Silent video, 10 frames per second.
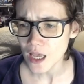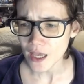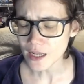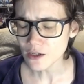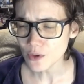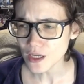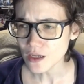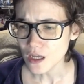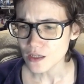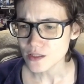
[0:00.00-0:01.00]
Anyway,
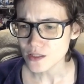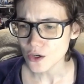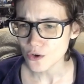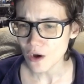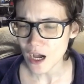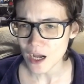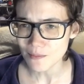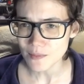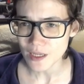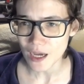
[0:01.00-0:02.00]

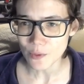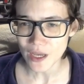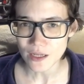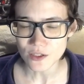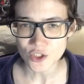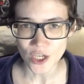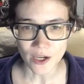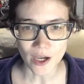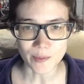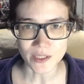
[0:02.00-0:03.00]
so yeah, we had a
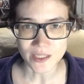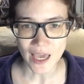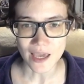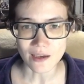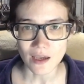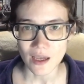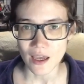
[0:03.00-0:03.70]
checkup today,